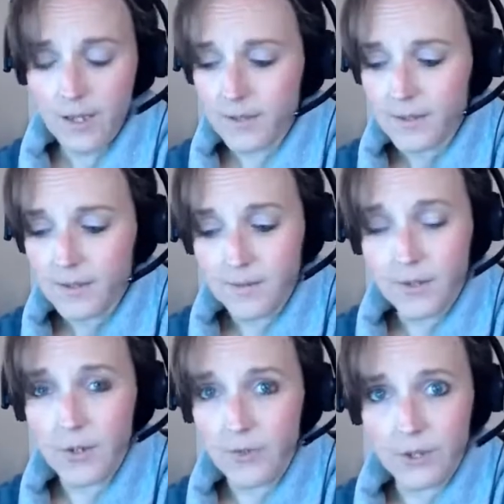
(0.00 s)
This is
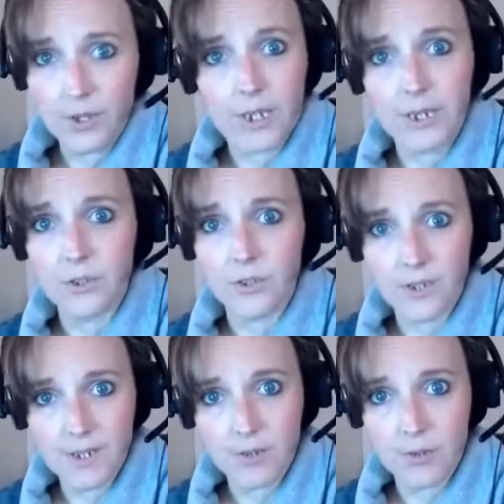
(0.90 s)
very, very
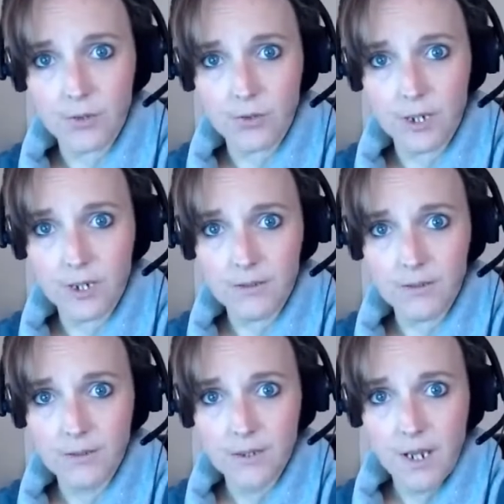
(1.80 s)
dangerous territory.
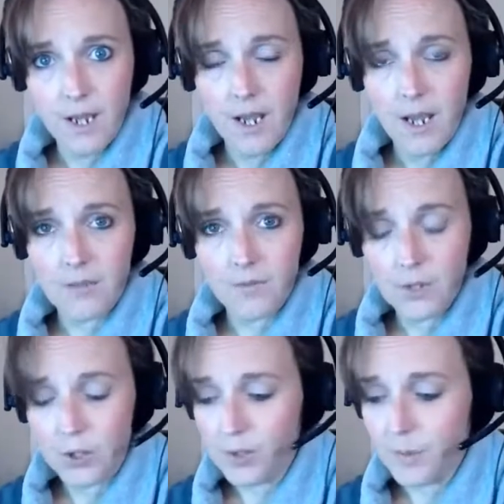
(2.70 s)
And for
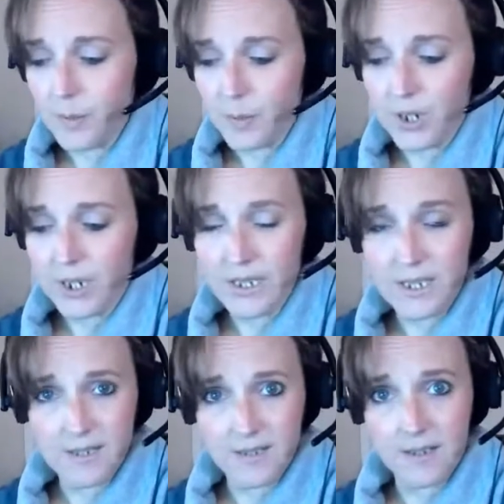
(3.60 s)
you to be putting
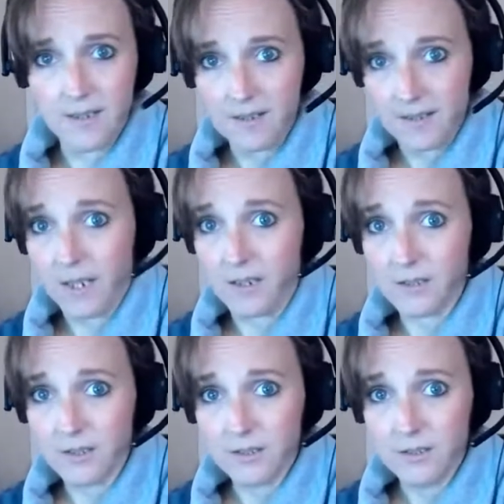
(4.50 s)
ideas like this out
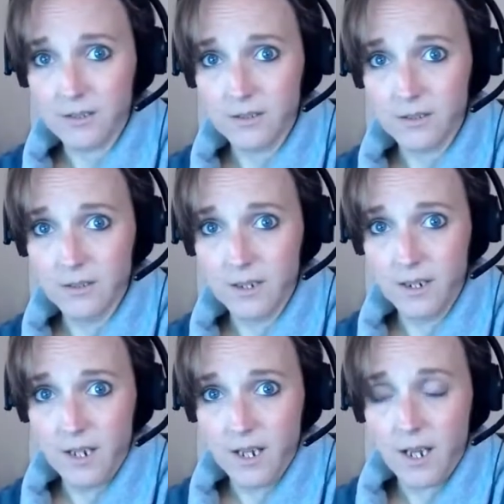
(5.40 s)

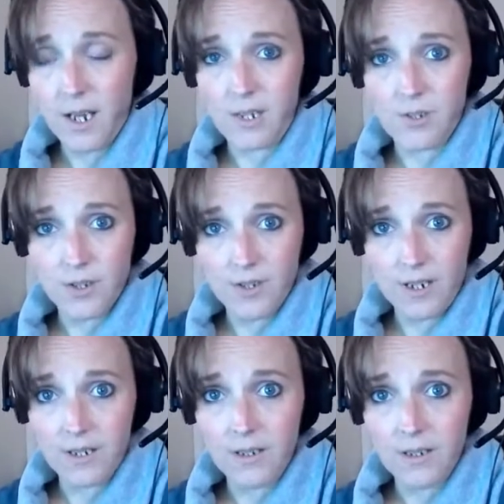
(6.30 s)
and to
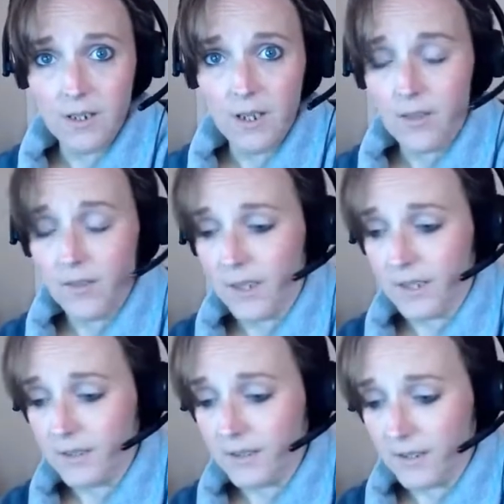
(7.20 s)
think
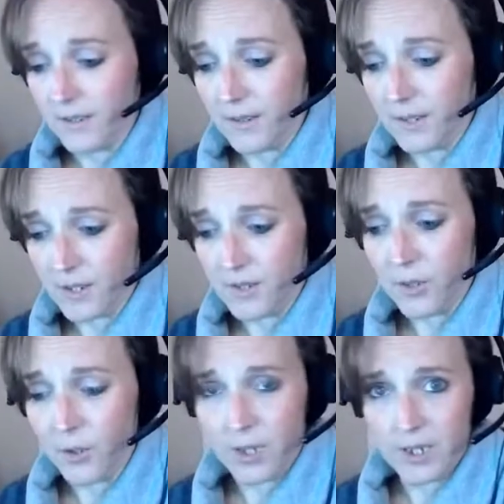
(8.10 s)
that this is a
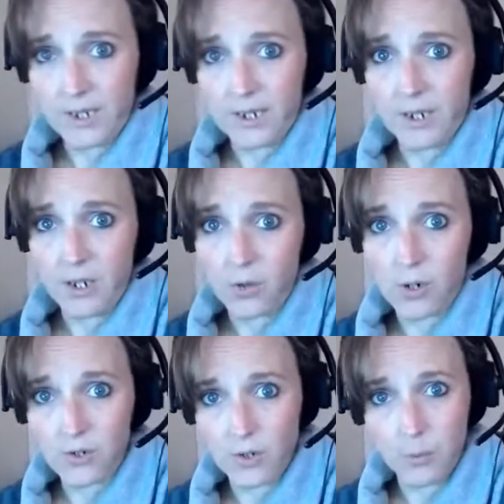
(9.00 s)
good idea
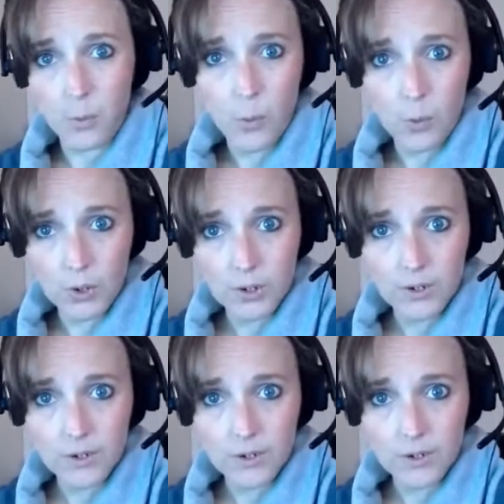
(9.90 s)
across the board